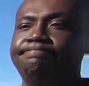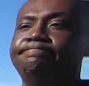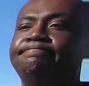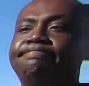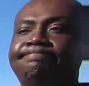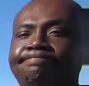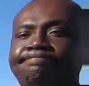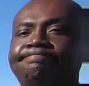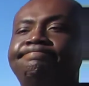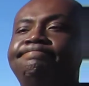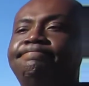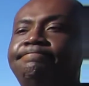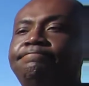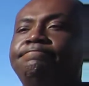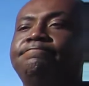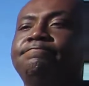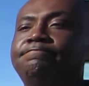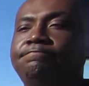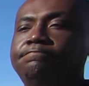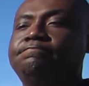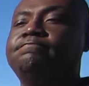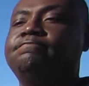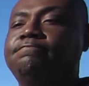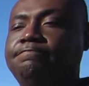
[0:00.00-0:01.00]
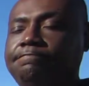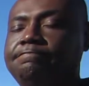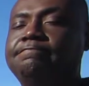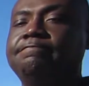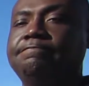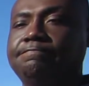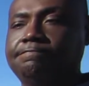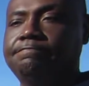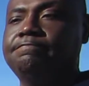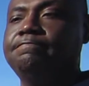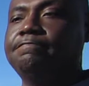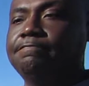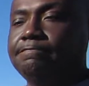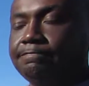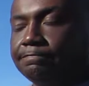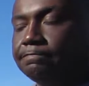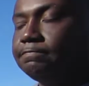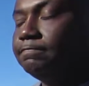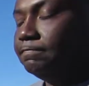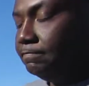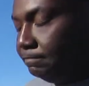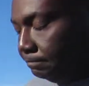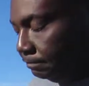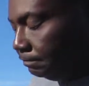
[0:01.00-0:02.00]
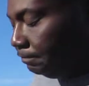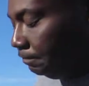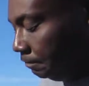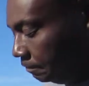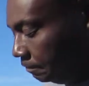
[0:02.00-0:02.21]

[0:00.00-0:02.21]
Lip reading: Yeah, I'll leave, but I'm curious. Do I need